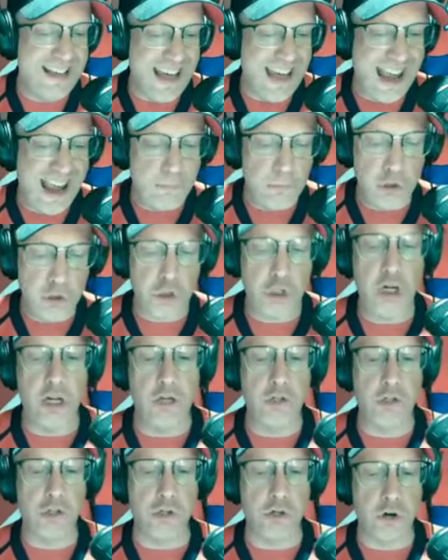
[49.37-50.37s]
game
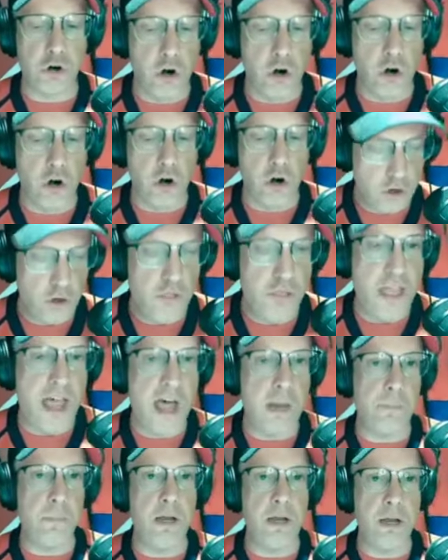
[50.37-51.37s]
changer could
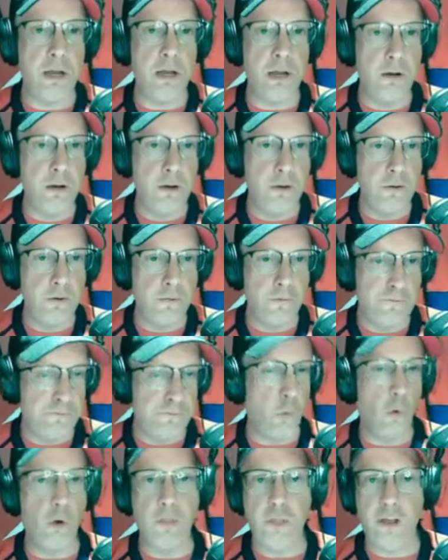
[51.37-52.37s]
that be
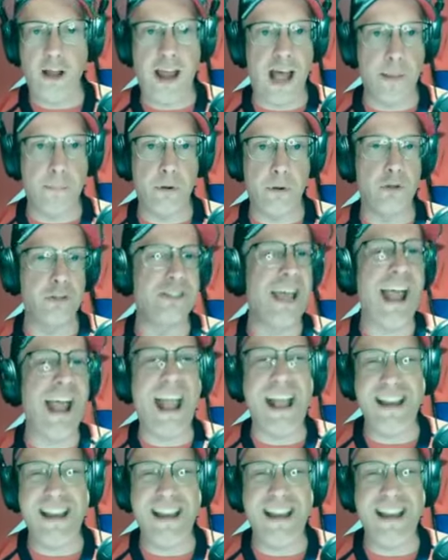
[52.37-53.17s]
for the Capitals?